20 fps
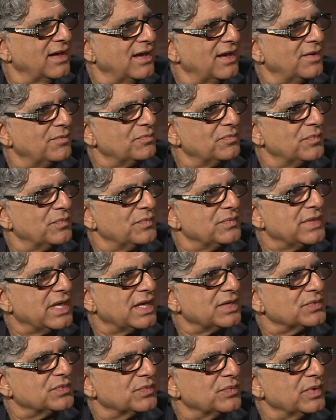Um,
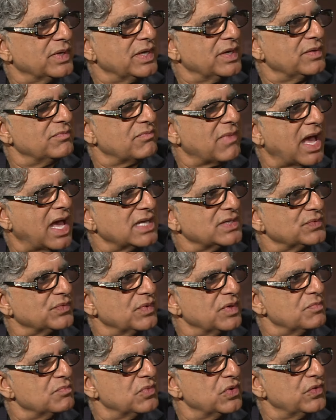that we, as
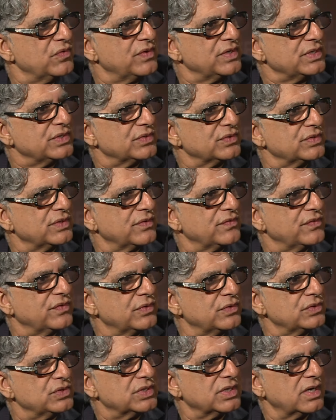we move into the
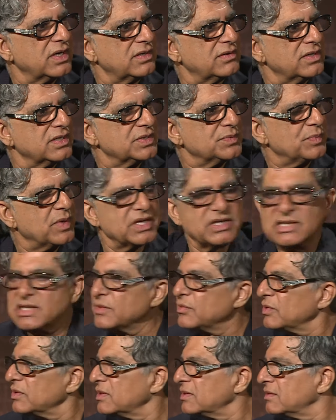future,
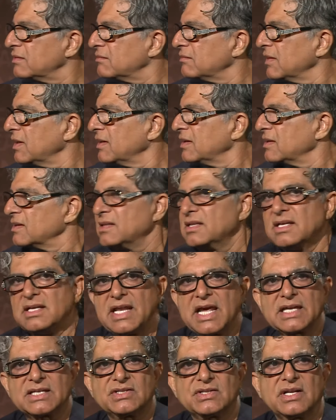especially with the
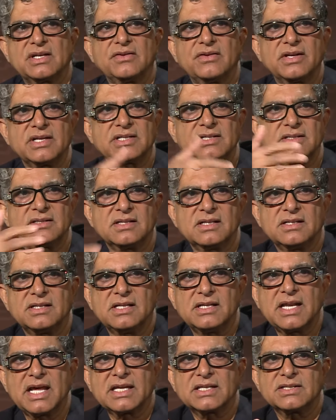next generation and
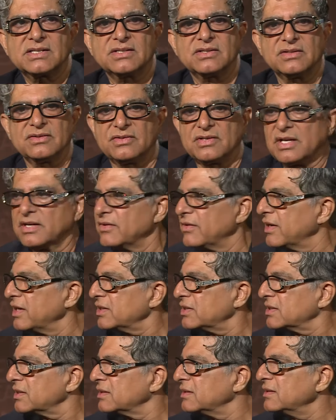the next
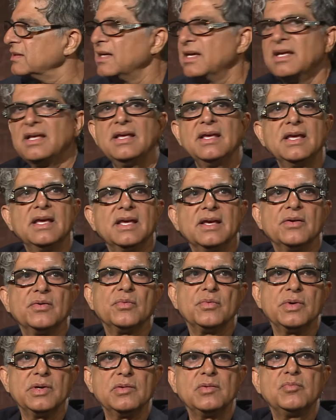generation,
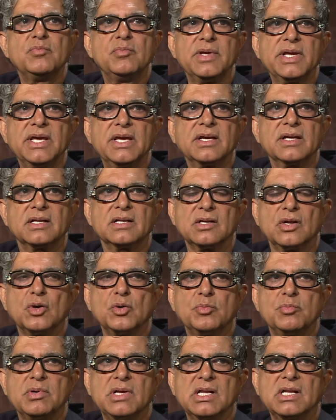will be
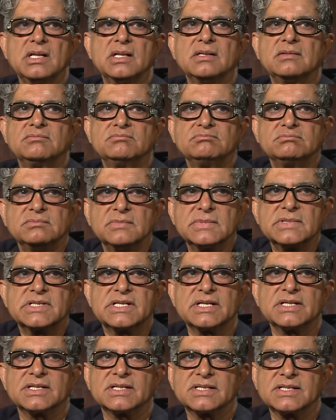global
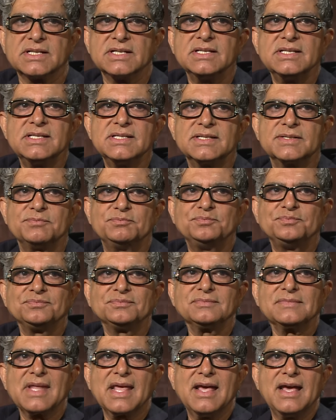citizens
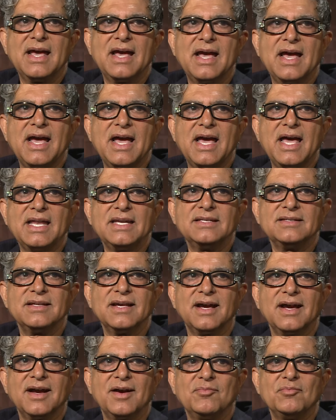and
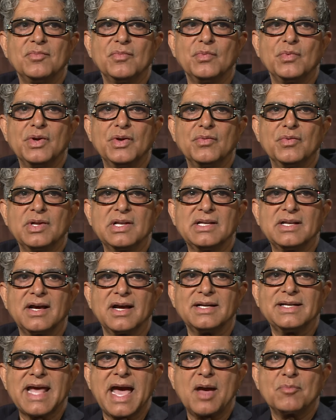uh, we will
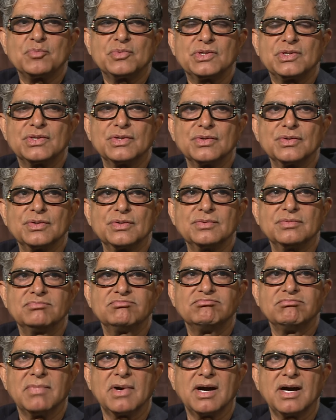adapt to
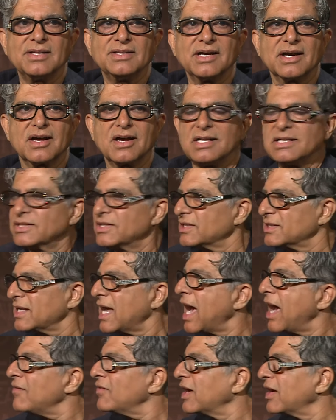other cultures.
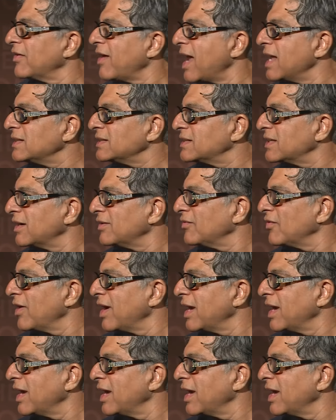I have a grandson